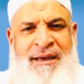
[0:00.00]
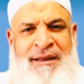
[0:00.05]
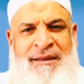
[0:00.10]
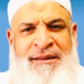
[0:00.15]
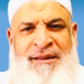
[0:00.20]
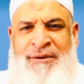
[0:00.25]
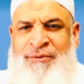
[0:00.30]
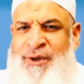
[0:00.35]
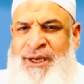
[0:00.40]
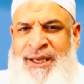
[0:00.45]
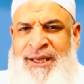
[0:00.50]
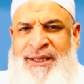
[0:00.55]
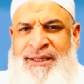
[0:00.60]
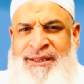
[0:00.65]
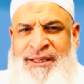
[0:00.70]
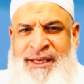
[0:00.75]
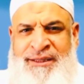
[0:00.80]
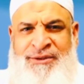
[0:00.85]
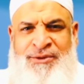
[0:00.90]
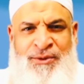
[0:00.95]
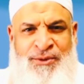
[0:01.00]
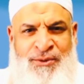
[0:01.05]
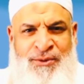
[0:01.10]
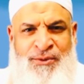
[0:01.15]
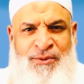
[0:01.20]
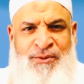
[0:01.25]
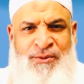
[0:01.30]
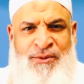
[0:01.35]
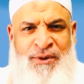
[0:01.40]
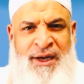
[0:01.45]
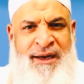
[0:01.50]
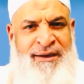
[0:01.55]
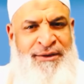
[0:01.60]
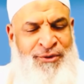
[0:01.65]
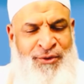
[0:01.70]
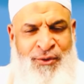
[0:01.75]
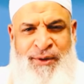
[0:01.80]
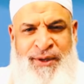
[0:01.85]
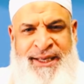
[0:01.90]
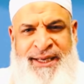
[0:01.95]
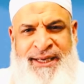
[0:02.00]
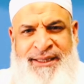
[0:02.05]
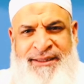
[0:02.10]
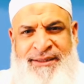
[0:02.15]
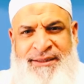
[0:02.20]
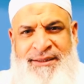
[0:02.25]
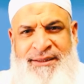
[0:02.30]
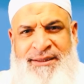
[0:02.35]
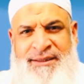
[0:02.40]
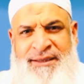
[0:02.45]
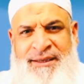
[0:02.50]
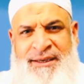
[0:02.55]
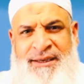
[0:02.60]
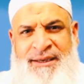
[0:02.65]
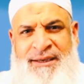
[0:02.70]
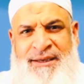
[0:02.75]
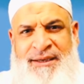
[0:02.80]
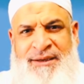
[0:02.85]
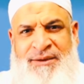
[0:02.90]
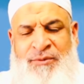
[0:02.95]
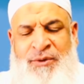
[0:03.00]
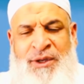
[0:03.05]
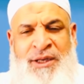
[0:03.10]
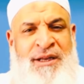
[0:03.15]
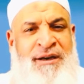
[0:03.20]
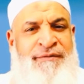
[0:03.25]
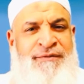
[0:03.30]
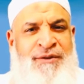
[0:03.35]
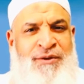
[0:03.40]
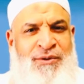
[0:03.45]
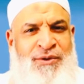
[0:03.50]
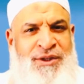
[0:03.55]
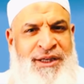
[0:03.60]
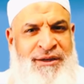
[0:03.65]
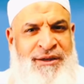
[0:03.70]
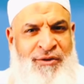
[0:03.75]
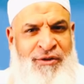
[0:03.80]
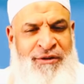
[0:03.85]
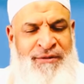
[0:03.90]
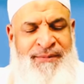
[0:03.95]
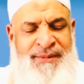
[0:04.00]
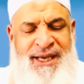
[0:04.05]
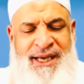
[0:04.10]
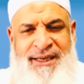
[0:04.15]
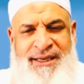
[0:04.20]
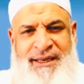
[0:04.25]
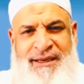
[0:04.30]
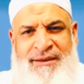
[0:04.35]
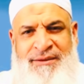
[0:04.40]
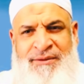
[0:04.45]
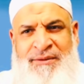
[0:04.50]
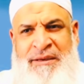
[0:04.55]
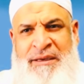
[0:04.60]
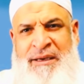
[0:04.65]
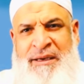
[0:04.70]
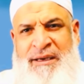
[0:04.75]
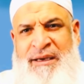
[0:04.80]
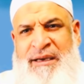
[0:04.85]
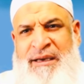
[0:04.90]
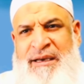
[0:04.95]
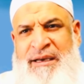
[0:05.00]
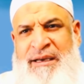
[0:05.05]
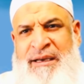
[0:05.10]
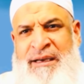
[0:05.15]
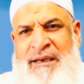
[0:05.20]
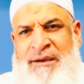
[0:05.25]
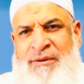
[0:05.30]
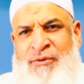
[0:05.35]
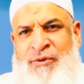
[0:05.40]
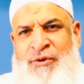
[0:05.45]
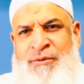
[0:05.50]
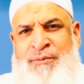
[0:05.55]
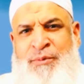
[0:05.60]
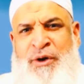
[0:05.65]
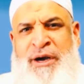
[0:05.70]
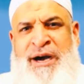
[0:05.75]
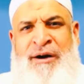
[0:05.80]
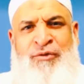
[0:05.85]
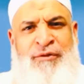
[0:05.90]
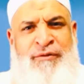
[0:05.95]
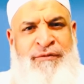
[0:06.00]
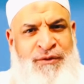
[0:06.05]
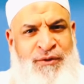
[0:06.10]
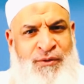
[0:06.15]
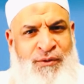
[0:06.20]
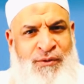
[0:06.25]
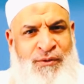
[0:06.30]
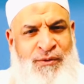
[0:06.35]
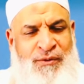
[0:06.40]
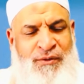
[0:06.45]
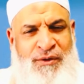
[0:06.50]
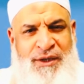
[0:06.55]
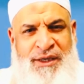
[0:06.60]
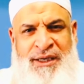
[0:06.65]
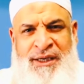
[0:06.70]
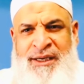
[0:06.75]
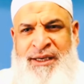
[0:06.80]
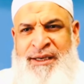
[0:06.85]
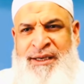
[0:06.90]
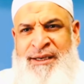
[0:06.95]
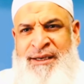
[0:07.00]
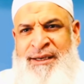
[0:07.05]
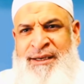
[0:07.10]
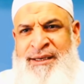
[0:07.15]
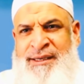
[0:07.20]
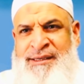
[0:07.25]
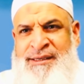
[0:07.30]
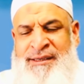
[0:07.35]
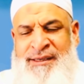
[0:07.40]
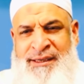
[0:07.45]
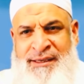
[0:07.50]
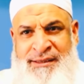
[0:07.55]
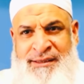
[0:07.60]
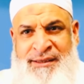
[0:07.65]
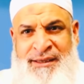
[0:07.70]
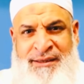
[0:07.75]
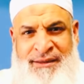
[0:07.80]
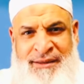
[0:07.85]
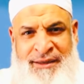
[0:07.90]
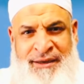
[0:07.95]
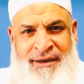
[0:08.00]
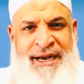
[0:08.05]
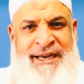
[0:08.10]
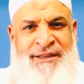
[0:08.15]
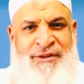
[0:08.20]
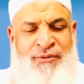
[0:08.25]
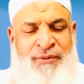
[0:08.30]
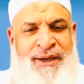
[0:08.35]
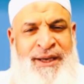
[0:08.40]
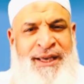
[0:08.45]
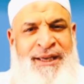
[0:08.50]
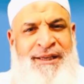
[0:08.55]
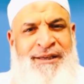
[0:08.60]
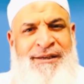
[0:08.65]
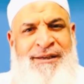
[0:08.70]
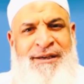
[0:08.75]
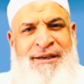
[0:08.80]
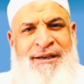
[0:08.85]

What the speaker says: the way that you are doing it. We love you, Sheikh Uthman, and we're proud of you in the right way.